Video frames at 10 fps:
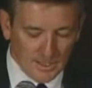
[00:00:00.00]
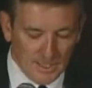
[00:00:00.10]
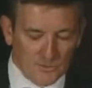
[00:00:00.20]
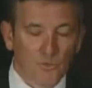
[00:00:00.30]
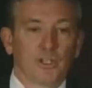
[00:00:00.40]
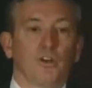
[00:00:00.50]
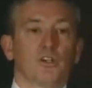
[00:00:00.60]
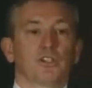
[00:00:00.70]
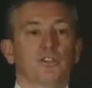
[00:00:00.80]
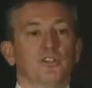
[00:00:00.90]
And it's really
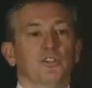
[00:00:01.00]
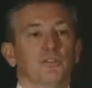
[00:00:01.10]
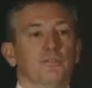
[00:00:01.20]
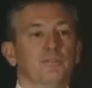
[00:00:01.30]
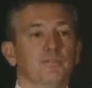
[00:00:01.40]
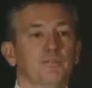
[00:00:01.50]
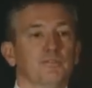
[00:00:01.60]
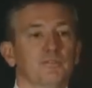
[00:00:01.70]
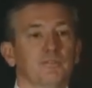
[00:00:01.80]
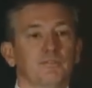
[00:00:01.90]
hard to do.
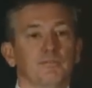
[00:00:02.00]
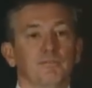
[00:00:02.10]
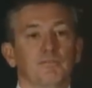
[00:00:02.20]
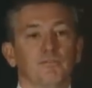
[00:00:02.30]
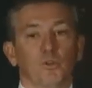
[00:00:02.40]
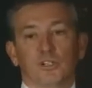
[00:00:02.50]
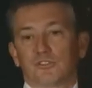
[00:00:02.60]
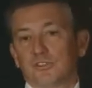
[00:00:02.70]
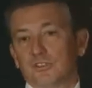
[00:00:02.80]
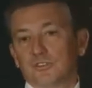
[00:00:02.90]
For
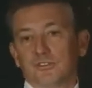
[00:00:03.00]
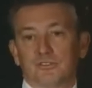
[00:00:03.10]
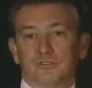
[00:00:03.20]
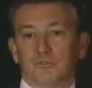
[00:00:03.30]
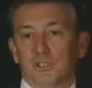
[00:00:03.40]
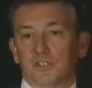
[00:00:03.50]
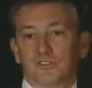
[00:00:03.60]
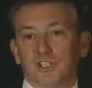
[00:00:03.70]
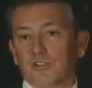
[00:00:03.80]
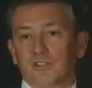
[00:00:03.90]
instance, we
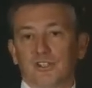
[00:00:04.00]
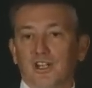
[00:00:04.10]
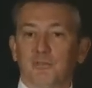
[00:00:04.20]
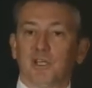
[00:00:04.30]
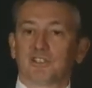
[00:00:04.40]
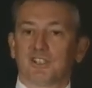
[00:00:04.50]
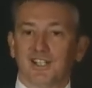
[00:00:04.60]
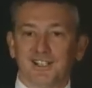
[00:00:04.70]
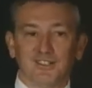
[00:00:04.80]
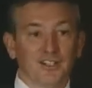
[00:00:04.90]
just settled a claim
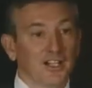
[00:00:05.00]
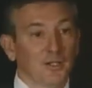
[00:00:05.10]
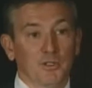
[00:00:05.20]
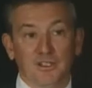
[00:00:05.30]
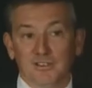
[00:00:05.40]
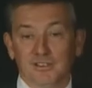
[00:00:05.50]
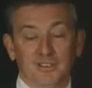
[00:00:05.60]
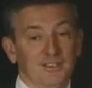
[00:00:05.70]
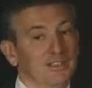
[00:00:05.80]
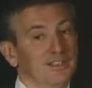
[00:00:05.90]
yesterday here in Iowa
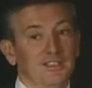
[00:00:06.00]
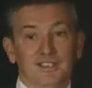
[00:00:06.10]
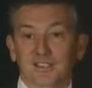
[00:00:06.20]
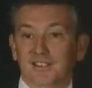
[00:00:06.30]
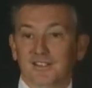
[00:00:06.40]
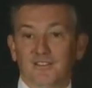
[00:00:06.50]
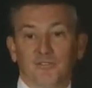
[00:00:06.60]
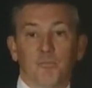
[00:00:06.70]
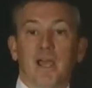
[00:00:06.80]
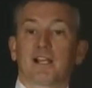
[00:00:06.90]

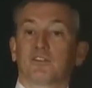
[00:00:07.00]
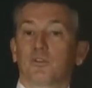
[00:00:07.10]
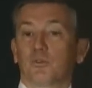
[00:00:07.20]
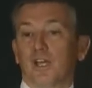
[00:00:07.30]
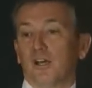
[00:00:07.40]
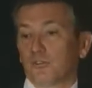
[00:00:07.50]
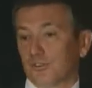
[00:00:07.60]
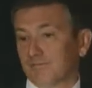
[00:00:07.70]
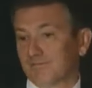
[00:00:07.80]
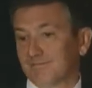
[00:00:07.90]
from back in
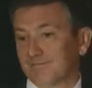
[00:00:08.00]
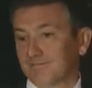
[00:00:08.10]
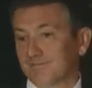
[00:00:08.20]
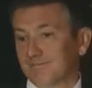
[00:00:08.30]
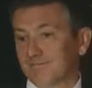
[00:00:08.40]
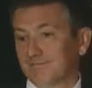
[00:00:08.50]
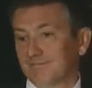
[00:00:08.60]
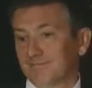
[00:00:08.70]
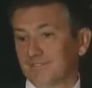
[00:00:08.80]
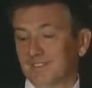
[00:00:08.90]
2000.
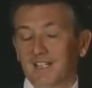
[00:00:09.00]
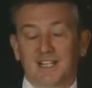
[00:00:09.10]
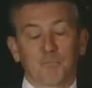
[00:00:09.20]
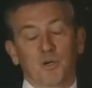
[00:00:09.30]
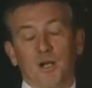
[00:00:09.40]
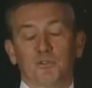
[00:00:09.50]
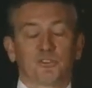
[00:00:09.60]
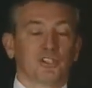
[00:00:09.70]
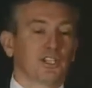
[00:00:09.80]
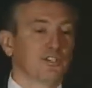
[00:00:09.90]
I can promise
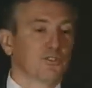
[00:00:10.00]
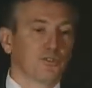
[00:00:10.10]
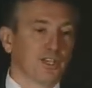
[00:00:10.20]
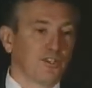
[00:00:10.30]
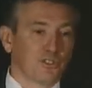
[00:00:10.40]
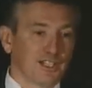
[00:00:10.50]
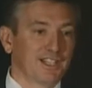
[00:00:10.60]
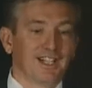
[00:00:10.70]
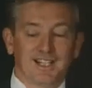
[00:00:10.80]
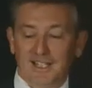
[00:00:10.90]
you at the end of 2000, I
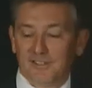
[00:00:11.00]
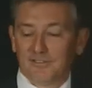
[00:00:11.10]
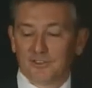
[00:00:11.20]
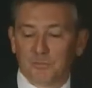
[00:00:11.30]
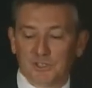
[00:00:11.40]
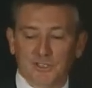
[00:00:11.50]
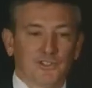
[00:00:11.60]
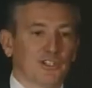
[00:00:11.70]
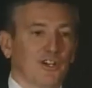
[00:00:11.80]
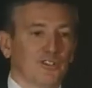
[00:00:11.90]
did not have
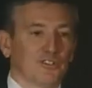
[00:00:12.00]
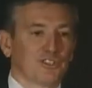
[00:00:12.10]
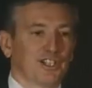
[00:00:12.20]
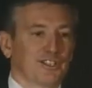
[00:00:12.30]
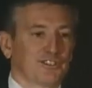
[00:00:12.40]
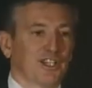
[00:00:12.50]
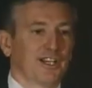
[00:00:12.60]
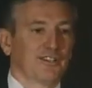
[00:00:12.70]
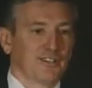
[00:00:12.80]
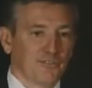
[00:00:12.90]
specific dollars setting
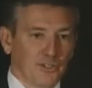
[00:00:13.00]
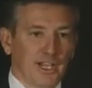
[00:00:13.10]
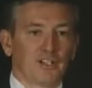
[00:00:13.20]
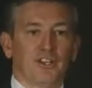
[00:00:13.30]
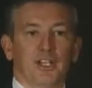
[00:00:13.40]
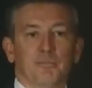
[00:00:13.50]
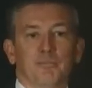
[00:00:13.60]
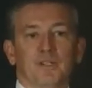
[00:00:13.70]
aside for that claim.